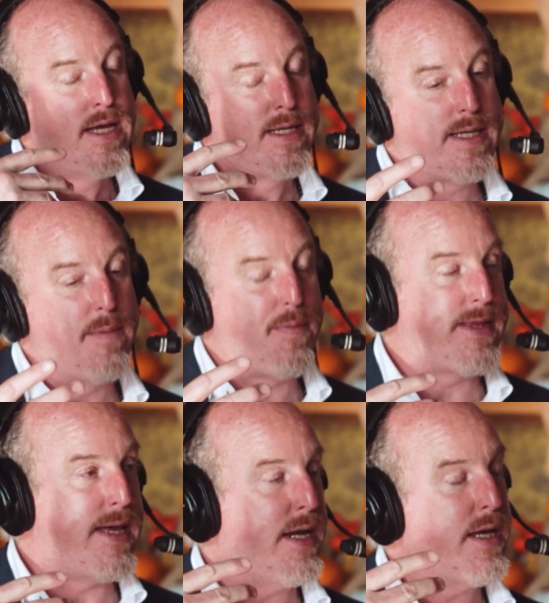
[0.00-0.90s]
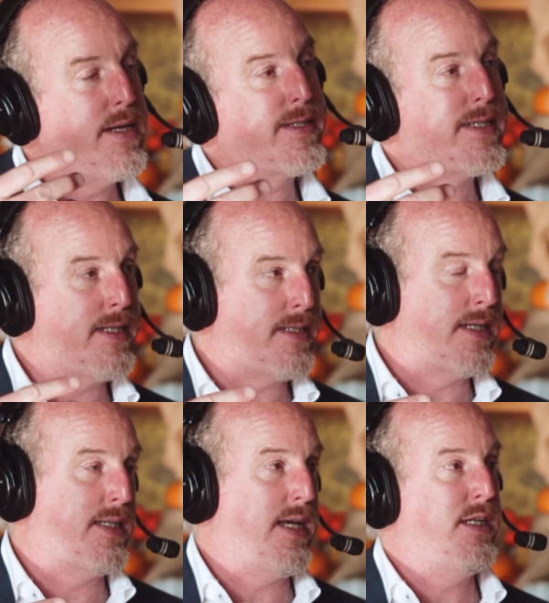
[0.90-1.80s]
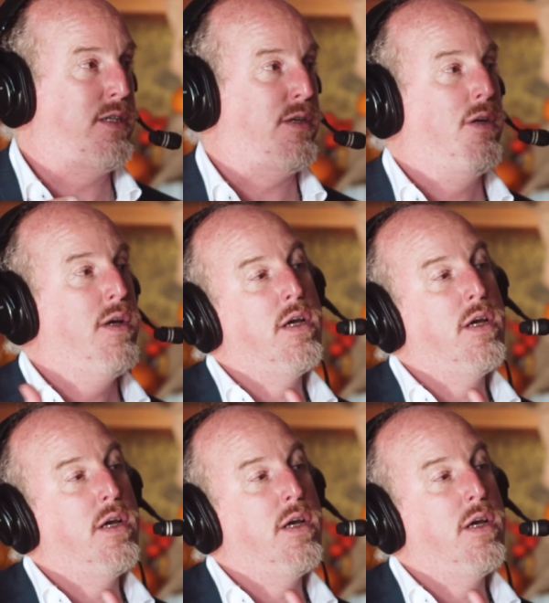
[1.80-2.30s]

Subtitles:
Sympathetic, you're sensing danger.